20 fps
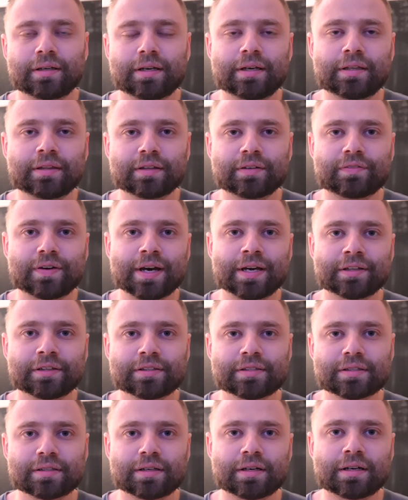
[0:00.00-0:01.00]
in the
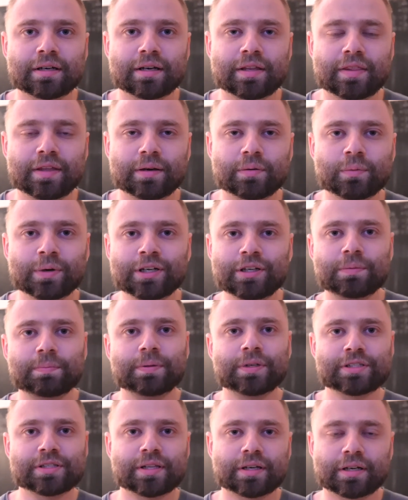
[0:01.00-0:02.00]
files that when you
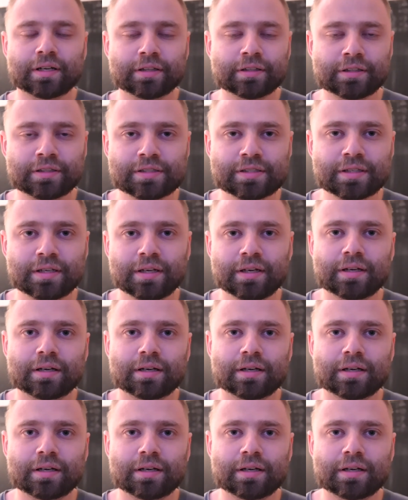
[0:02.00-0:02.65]
push the colors